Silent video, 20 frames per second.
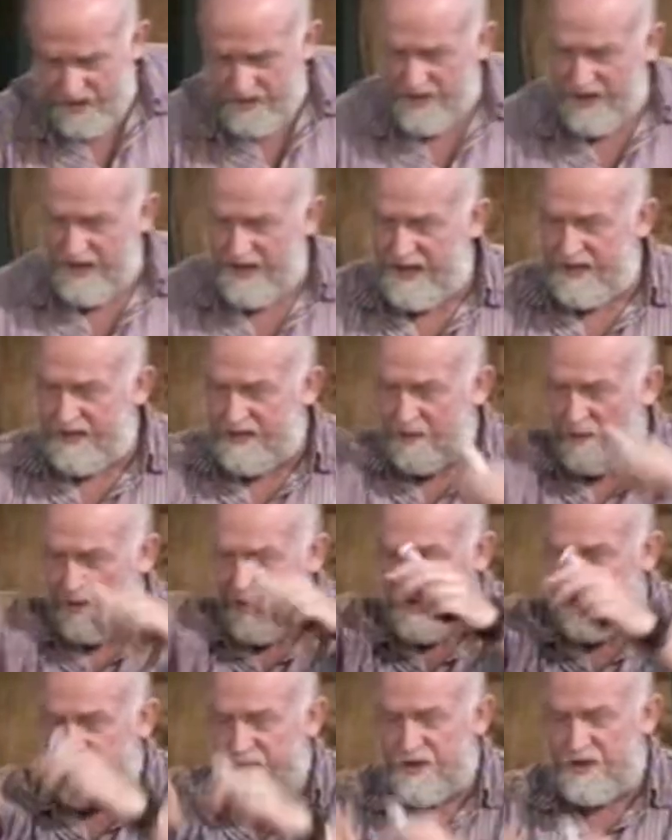I get, the more
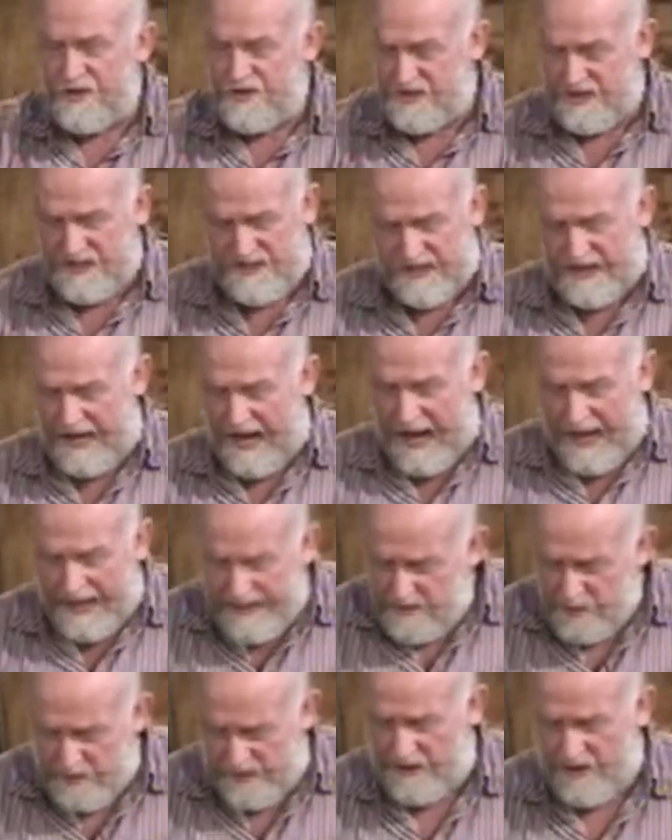I have to use these. And I hate
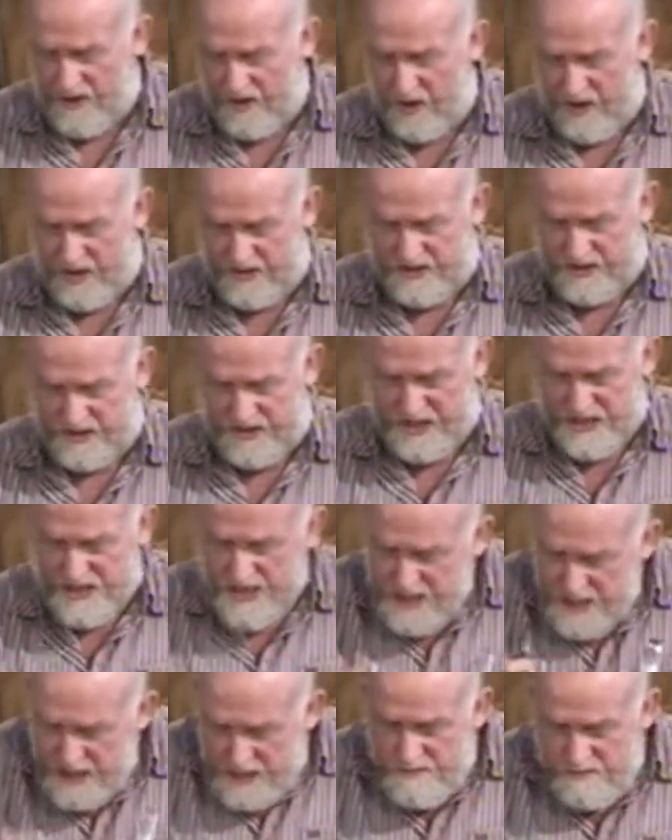wearing glasses.
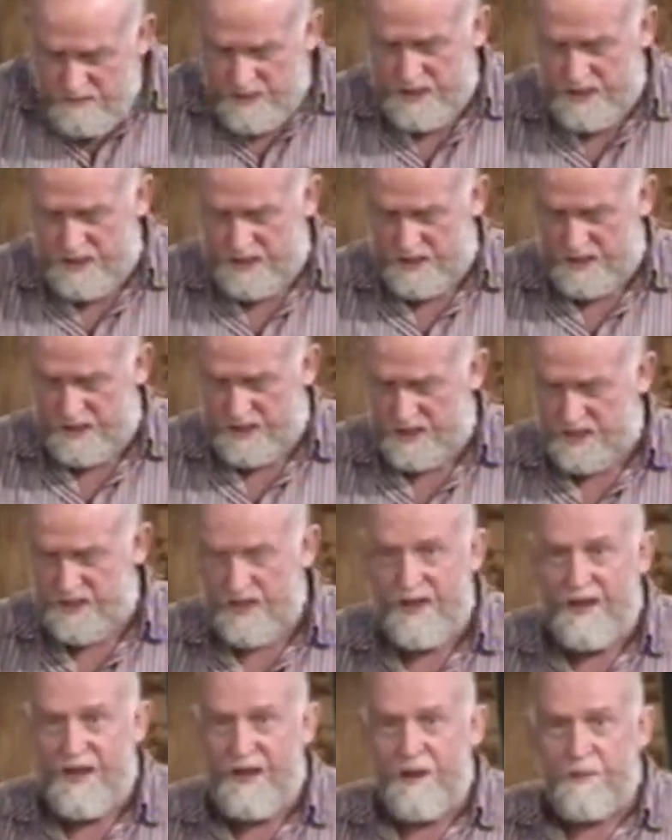
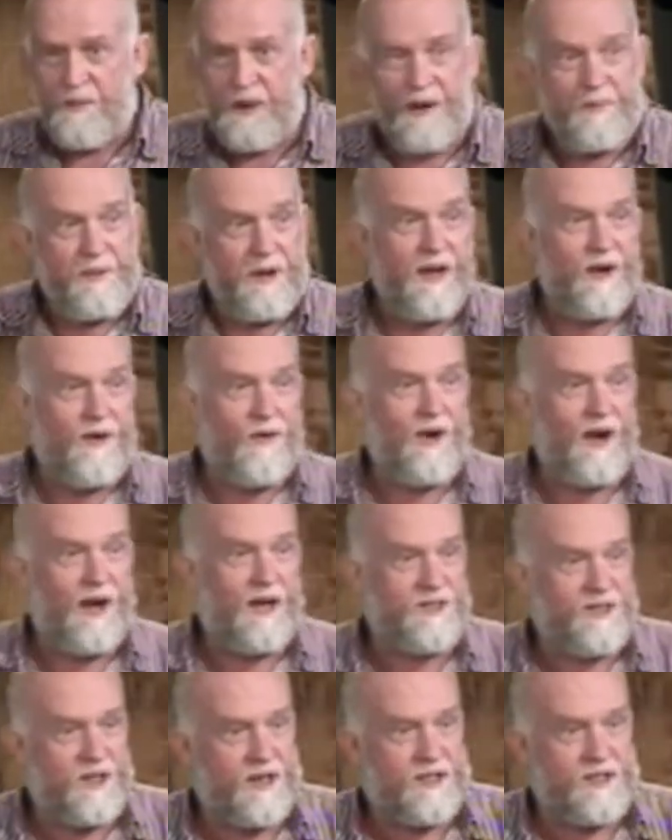But I begin to
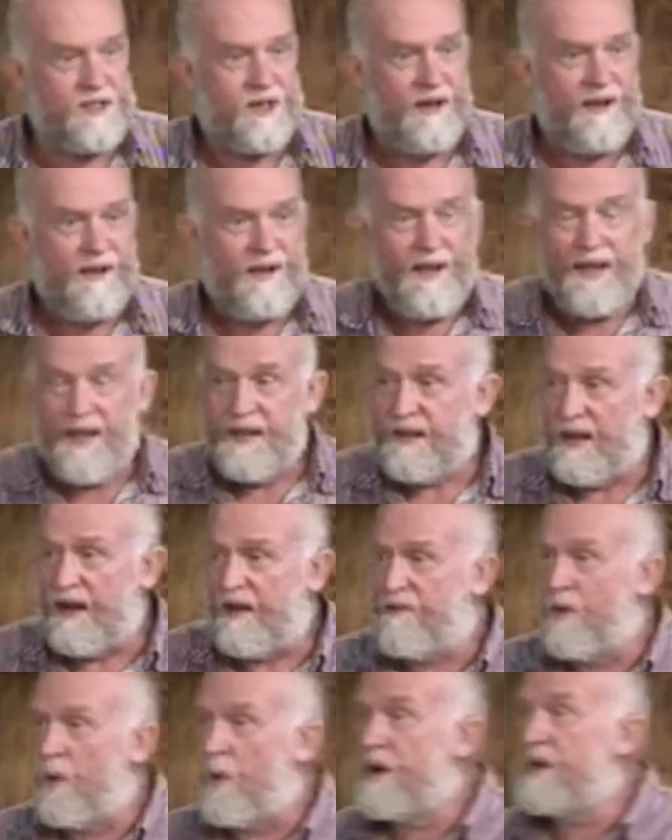realize this, that
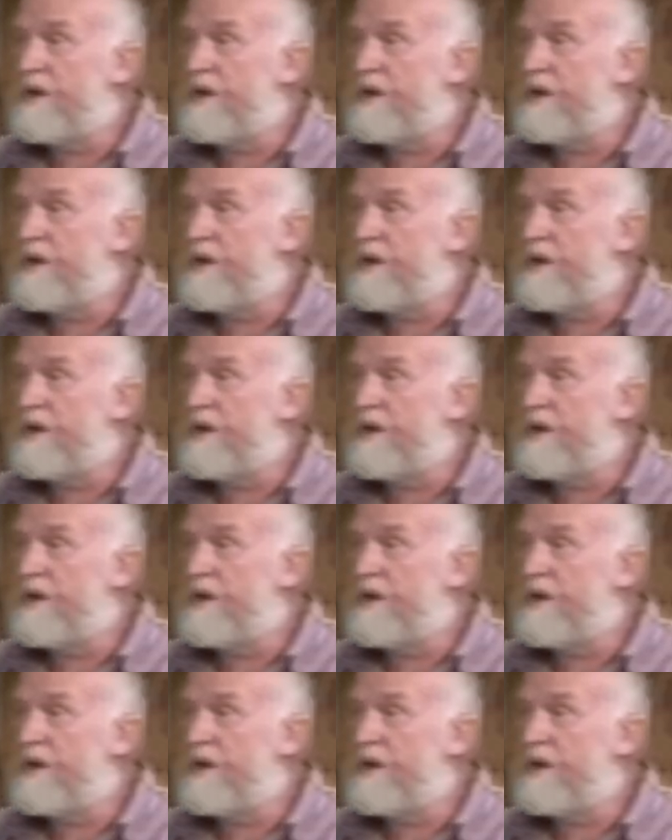if I want to